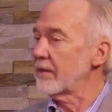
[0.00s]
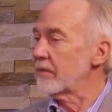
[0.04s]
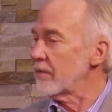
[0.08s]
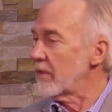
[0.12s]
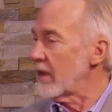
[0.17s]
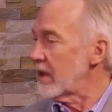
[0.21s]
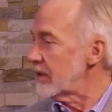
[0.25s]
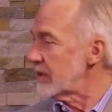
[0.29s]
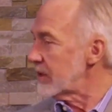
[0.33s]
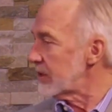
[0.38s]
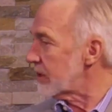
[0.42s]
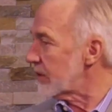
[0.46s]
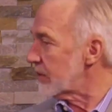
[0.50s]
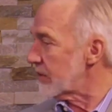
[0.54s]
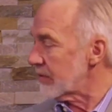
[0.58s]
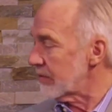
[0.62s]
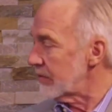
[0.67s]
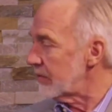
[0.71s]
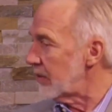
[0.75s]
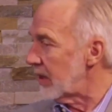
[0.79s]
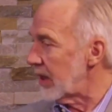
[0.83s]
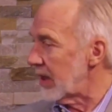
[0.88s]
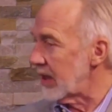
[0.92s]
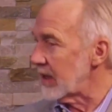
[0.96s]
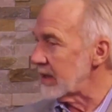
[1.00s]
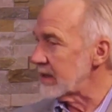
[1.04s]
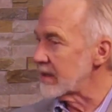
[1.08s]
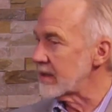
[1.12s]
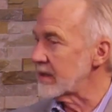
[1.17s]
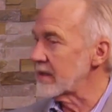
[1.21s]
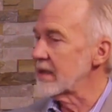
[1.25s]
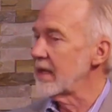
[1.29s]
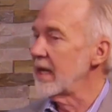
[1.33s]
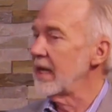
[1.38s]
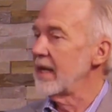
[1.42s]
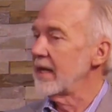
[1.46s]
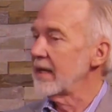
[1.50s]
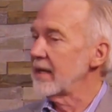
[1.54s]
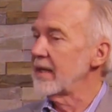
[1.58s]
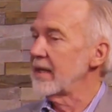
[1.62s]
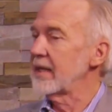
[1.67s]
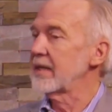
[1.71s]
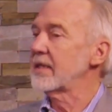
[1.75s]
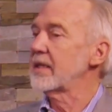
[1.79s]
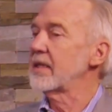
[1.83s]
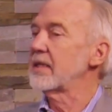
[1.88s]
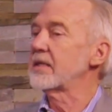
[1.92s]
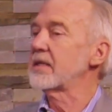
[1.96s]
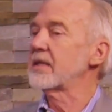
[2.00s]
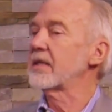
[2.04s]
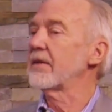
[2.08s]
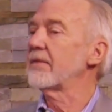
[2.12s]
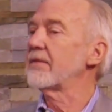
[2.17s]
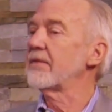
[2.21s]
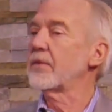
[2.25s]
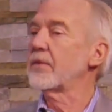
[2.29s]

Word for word: that runs through us. This is the